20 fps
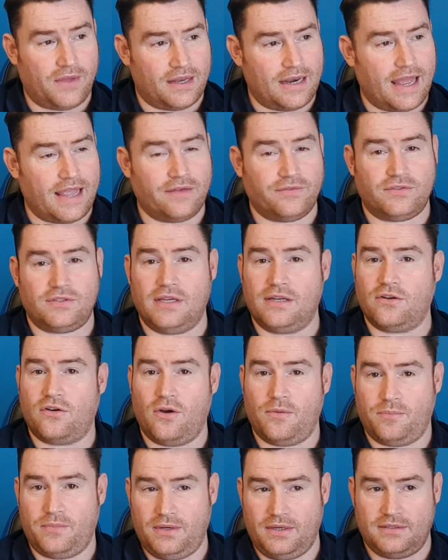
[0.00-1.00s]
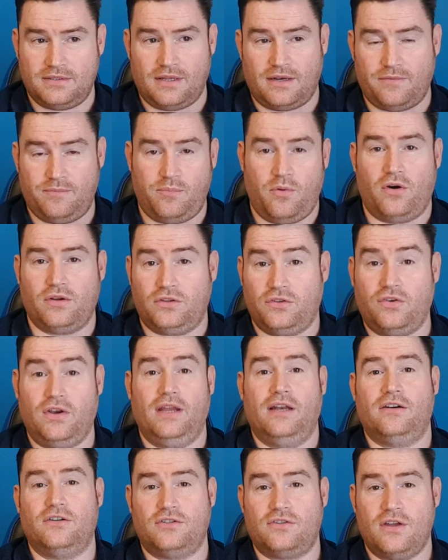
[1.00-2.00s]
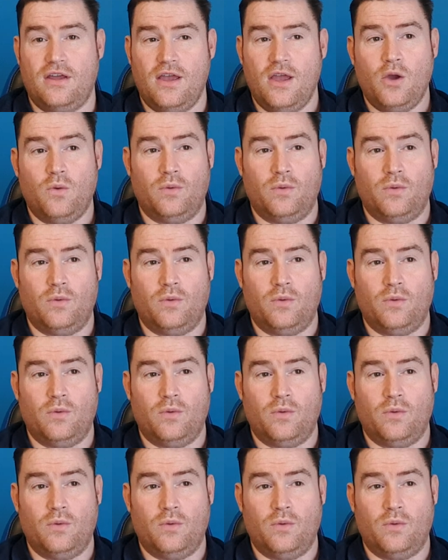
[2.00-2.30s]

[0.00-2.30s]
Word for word: And I have seen companies that have bought trailers